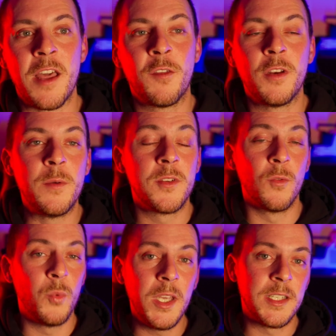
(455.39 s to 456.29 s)
I thought he was the
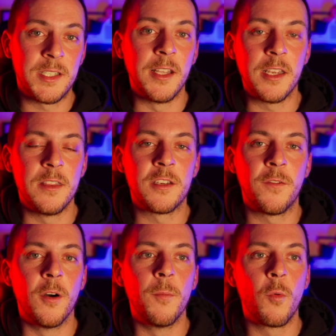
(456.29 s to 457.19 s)
weakest link in this film,